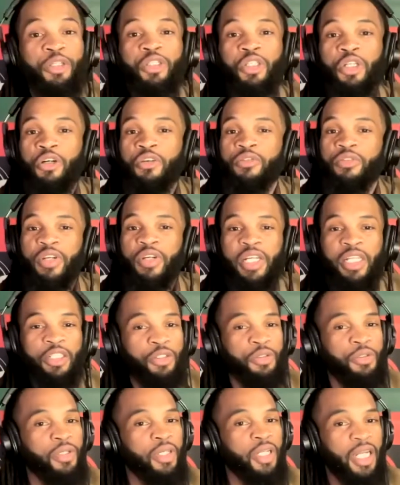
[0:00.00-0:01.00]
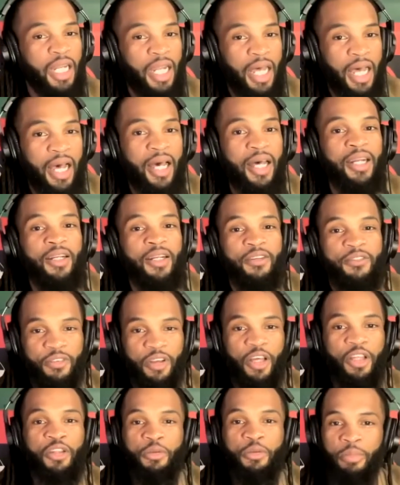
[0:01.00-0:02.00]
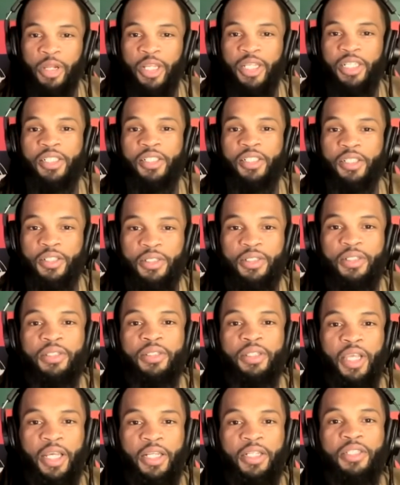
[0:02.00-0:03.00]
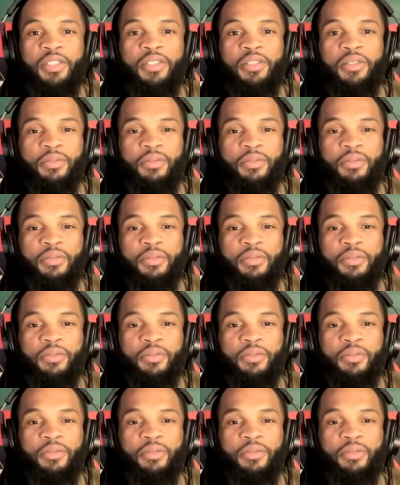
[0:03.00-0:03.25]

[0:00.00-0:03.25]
over into a lot of other places. Yes.